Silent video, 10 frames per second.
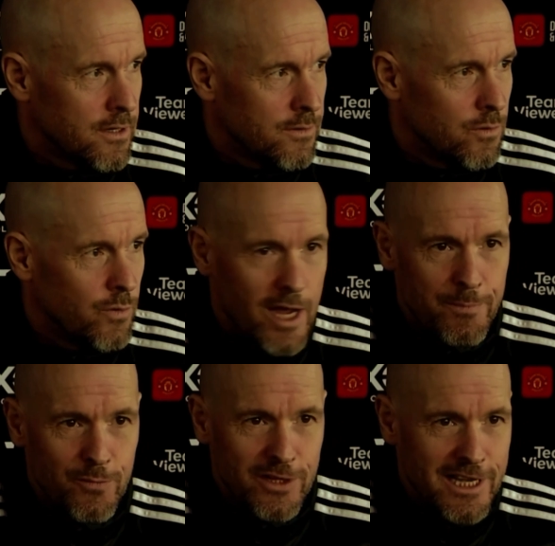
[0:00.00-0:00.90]
we're
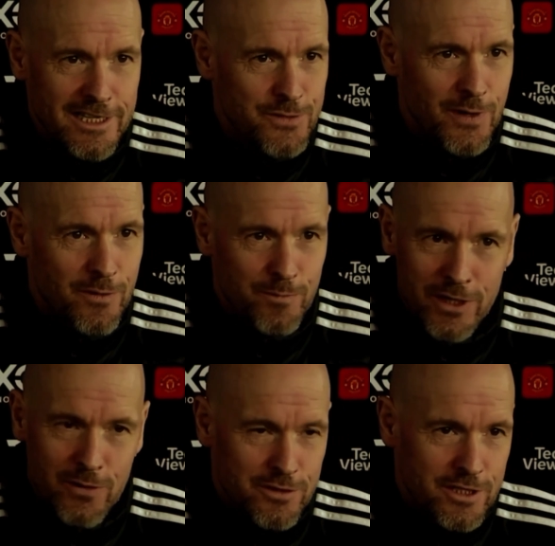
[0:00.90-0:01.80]
happy with that as well,
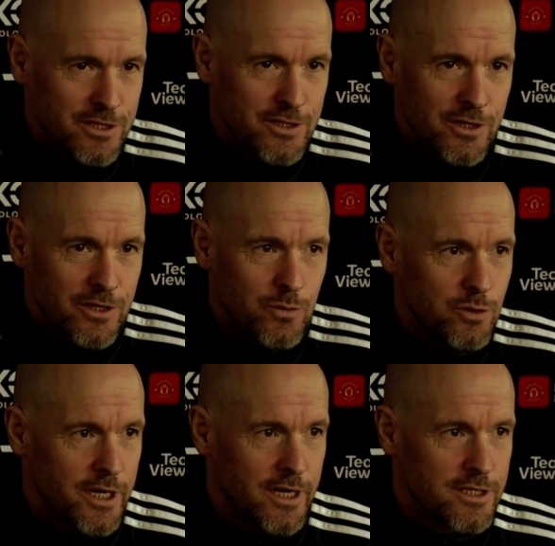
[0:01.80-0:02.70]
because it's a good
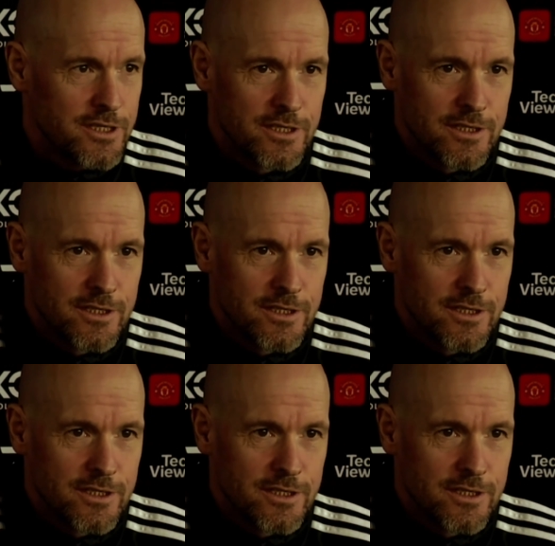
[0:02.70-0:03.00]
challenge.